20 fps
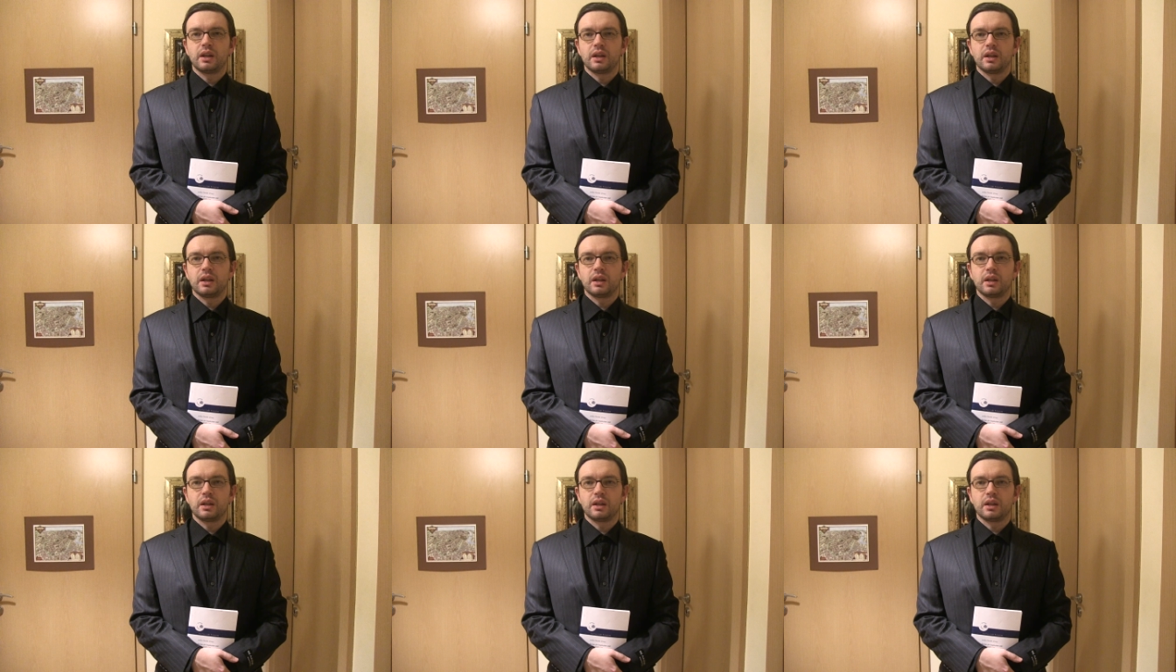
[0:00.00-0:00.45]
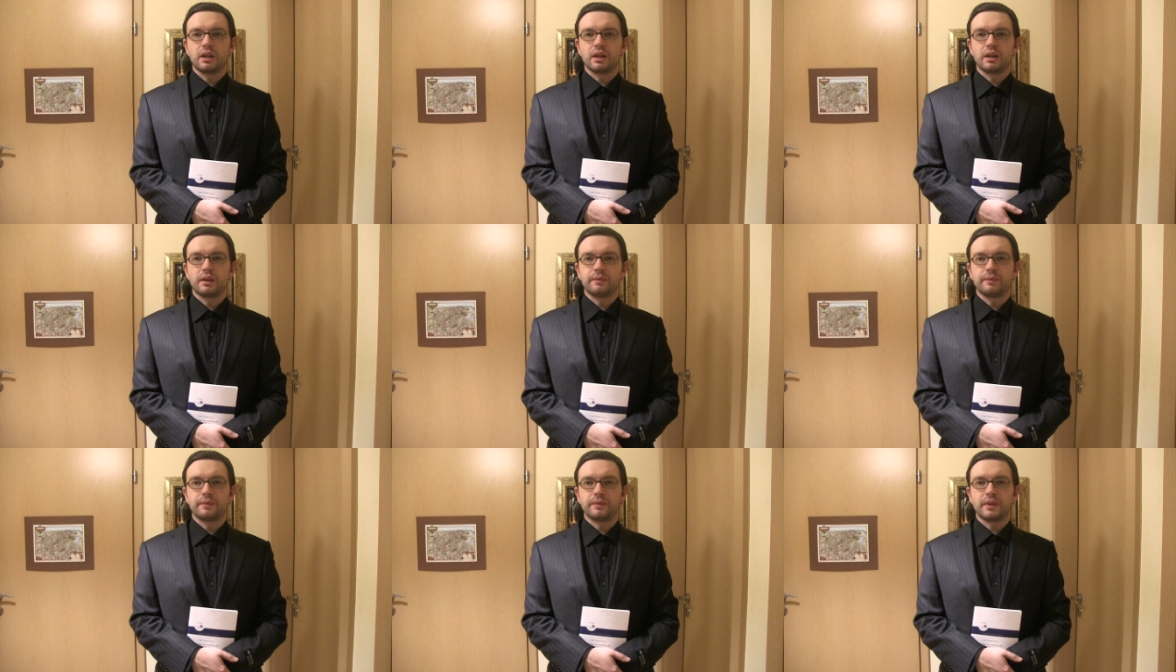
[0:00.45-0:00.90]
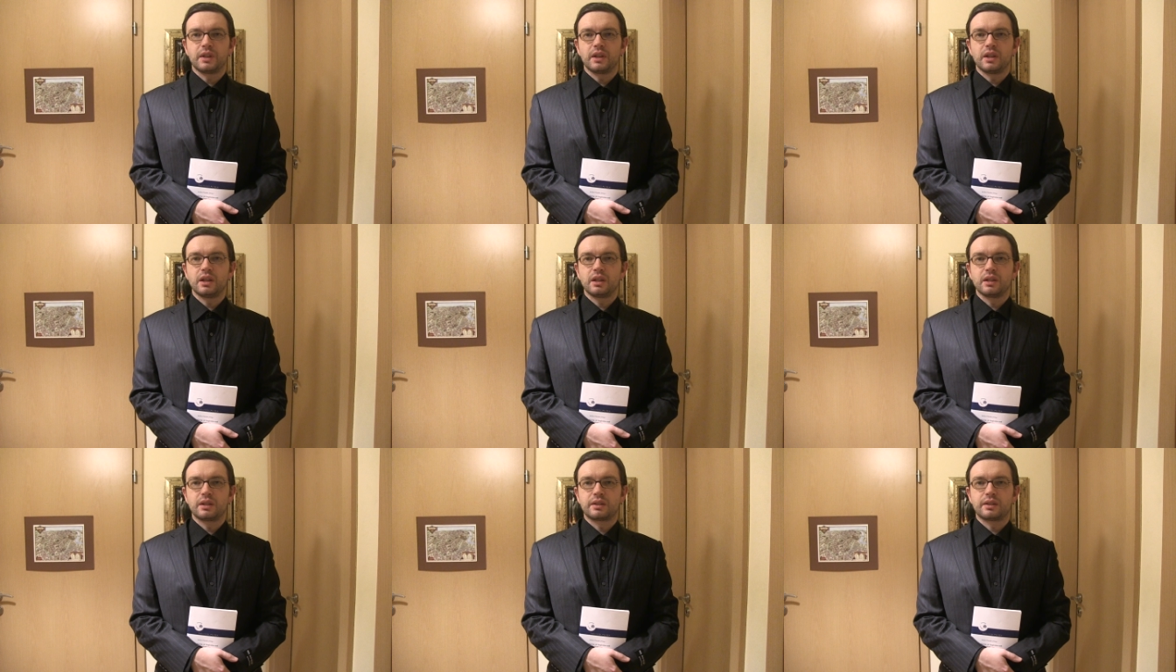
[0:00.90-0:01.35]
uh,
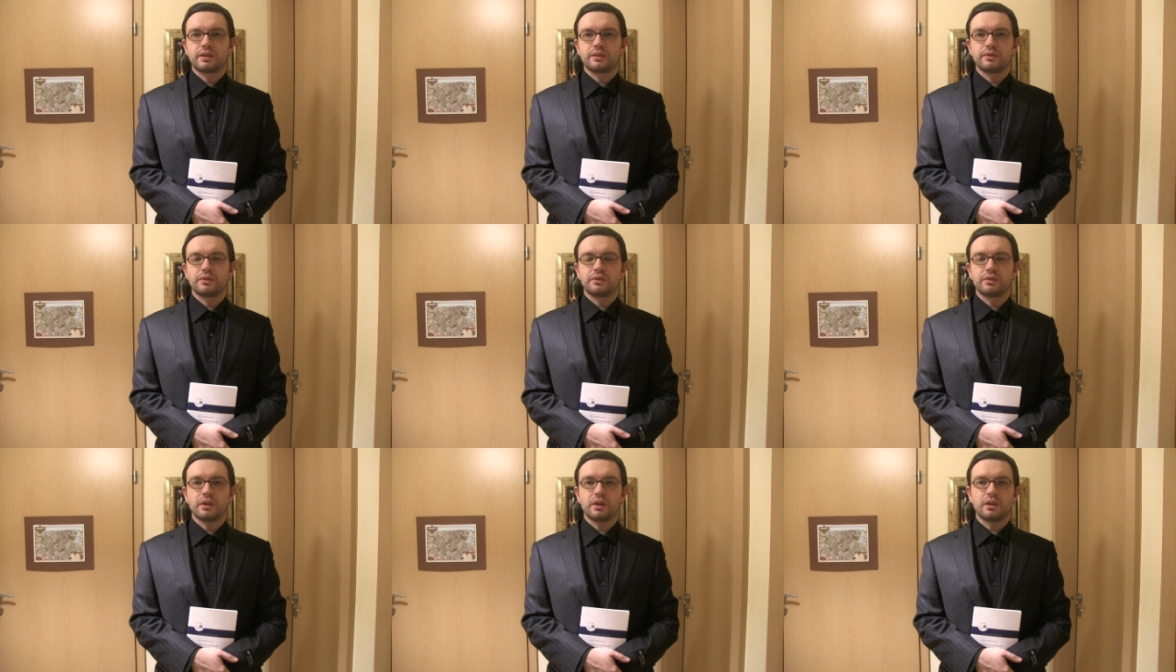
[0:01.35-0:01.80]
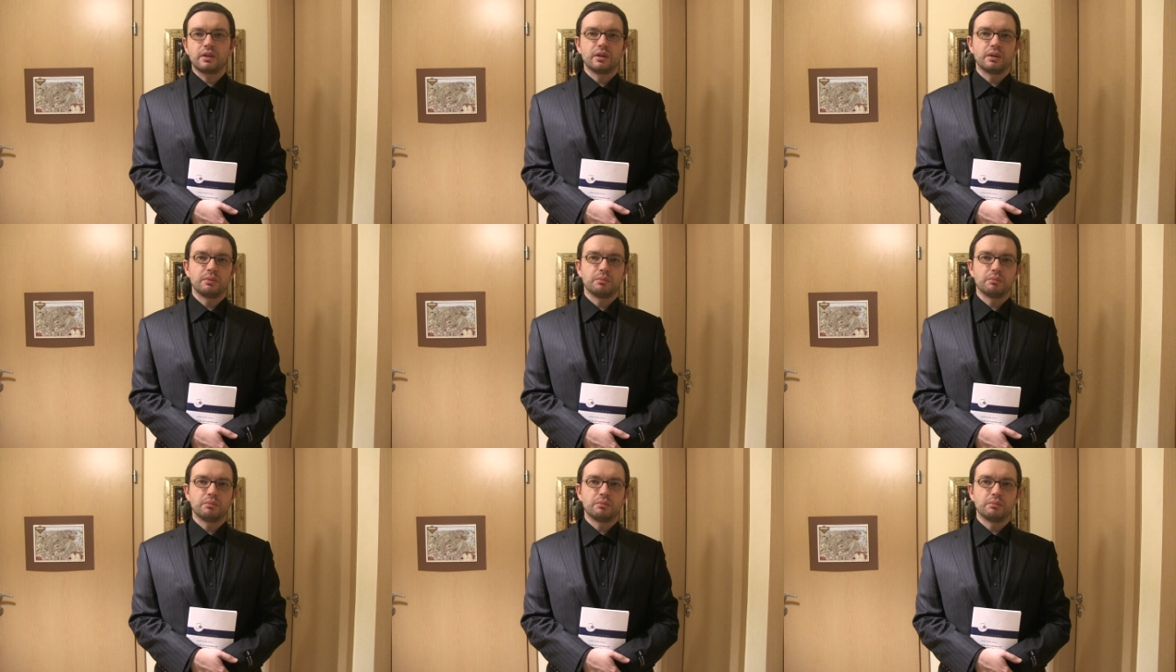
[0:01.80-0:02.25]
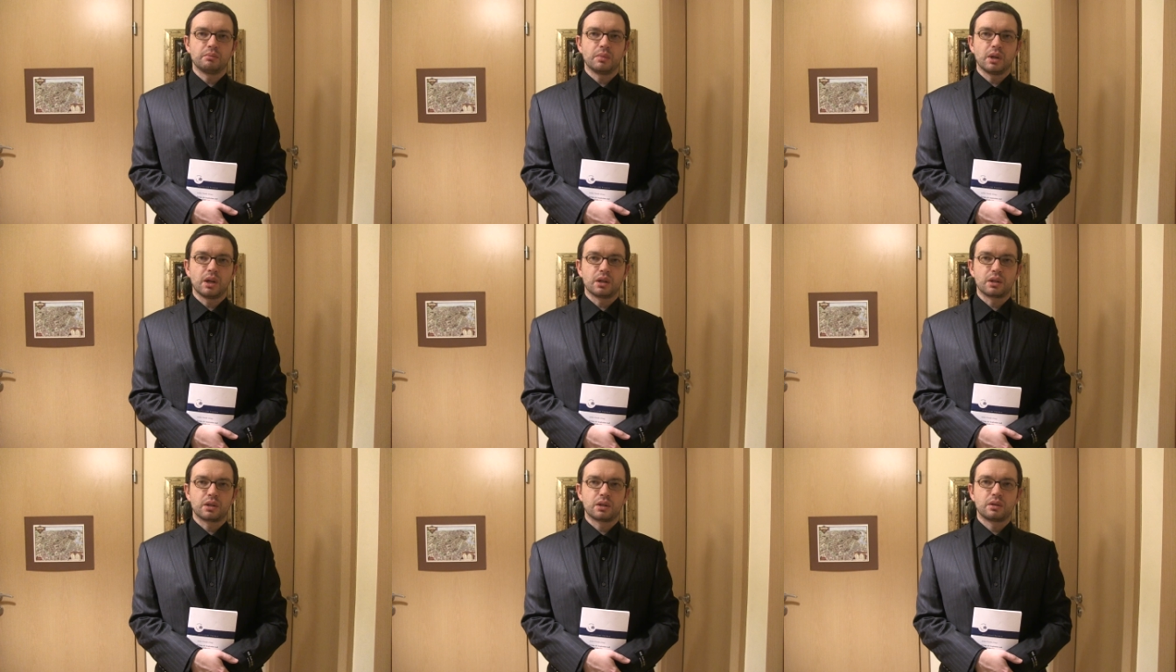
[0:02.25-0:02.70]
is very
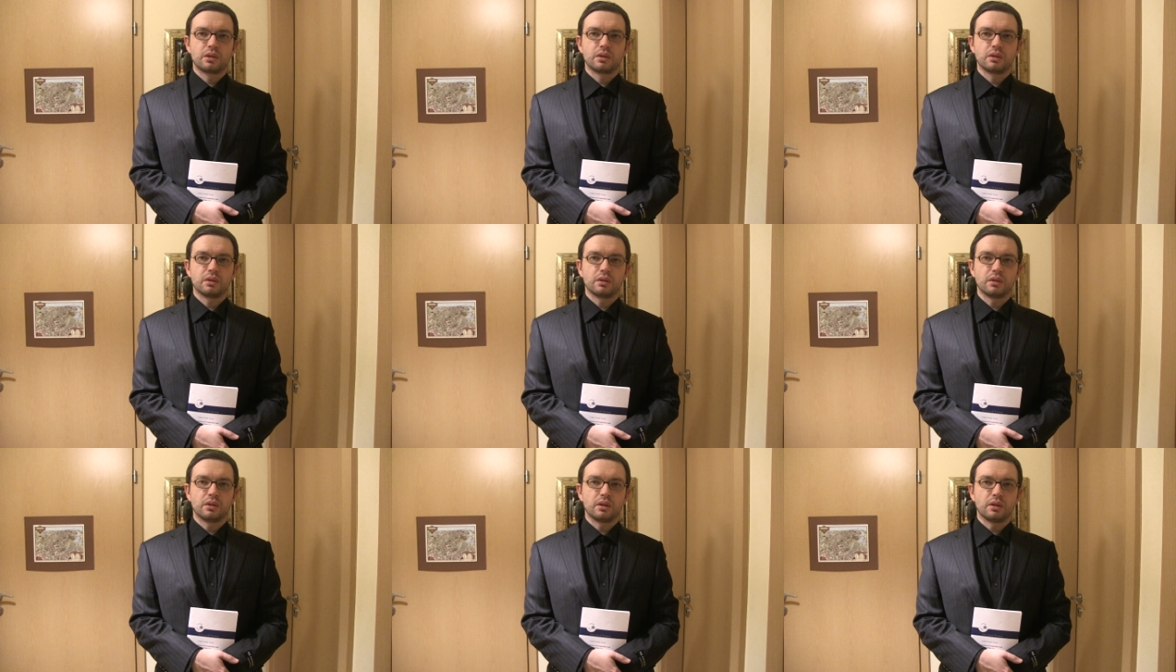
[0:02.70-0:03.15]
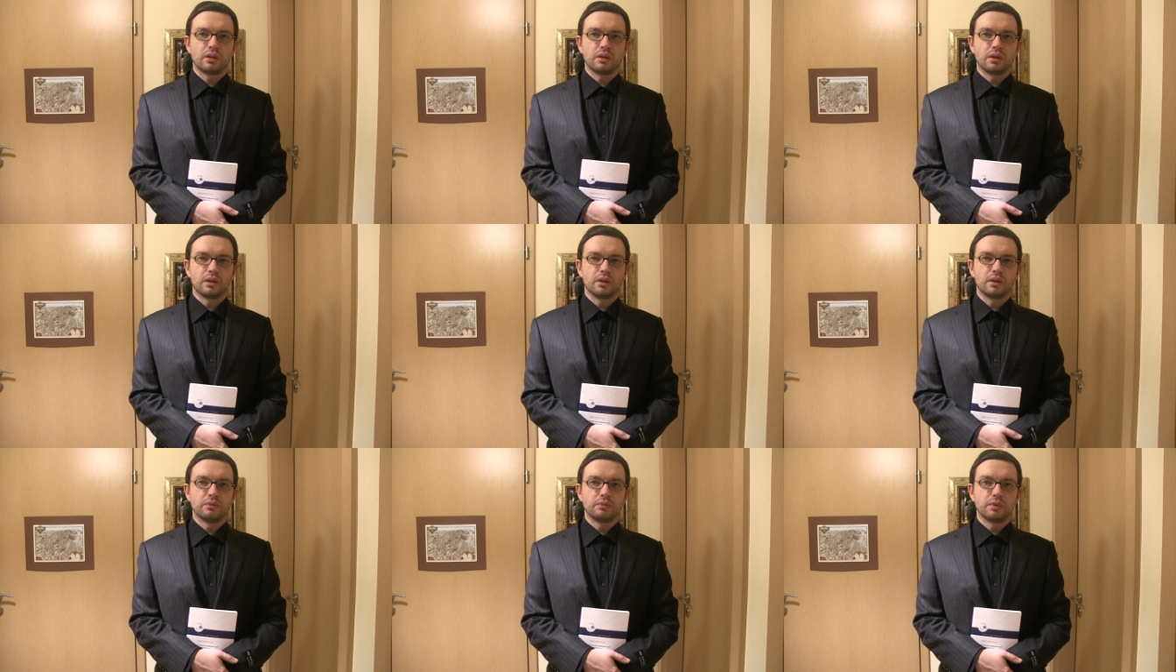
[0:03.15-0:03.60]
much, uh,